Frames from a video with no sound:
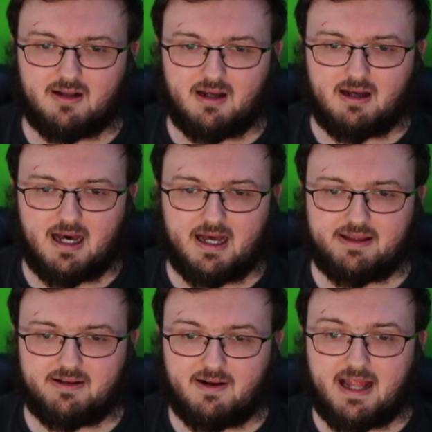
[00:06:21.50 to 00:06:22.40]

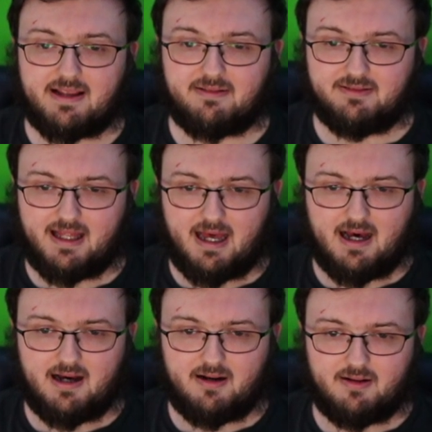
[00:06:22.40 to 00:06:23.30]
As
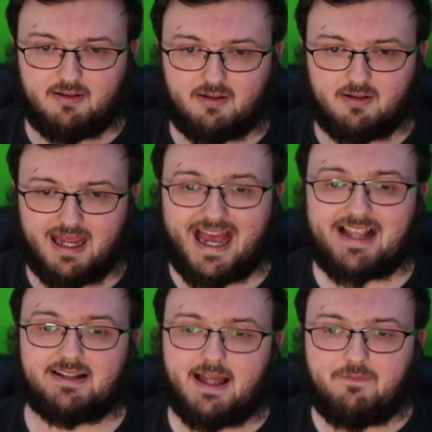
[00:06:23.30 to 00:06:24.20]

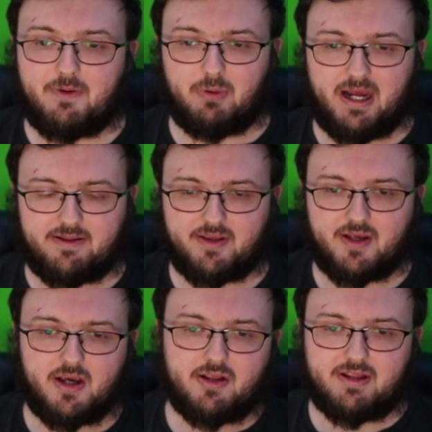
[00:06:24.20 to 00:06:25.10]
11 wins.
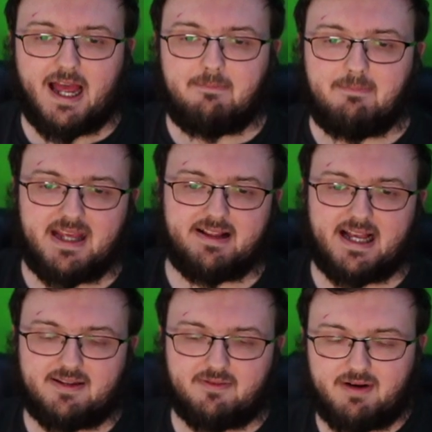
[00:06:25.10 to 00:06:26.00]
So that means
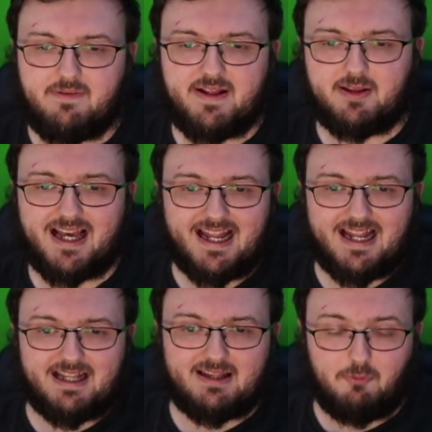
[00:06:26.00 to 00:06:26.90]
that the Ravens got
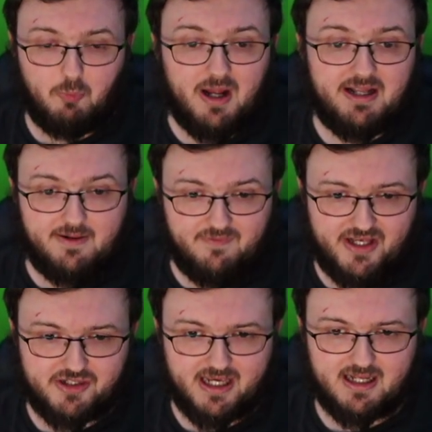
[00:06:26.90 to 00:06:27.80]
won the
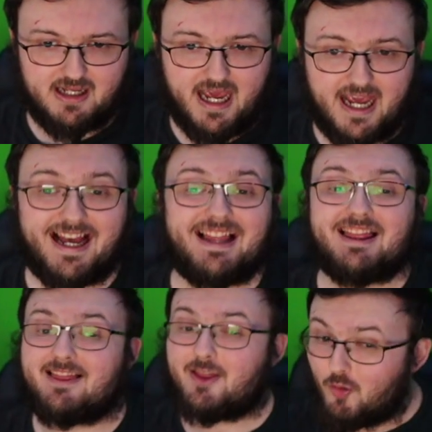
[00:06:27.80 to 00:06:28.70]
division and got
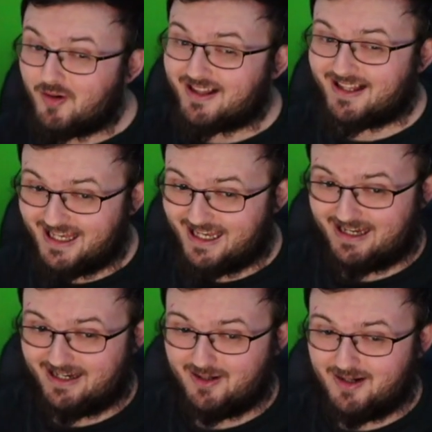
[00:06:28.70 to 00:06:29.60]
third seed
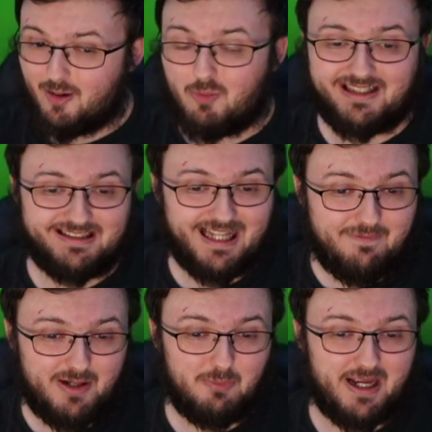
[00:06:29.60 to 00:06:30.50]
with
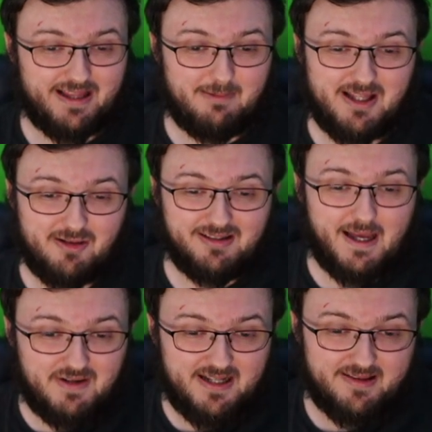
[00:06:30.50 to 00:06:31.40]
11 wins. That means
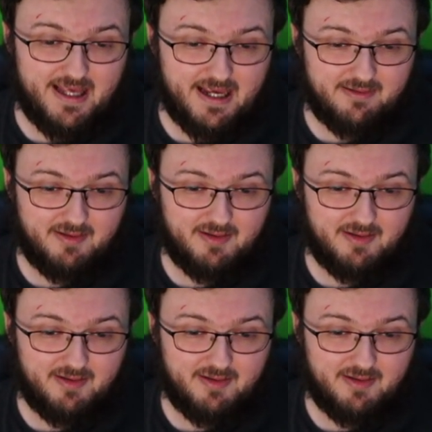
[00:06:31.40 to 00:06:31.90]
11-6.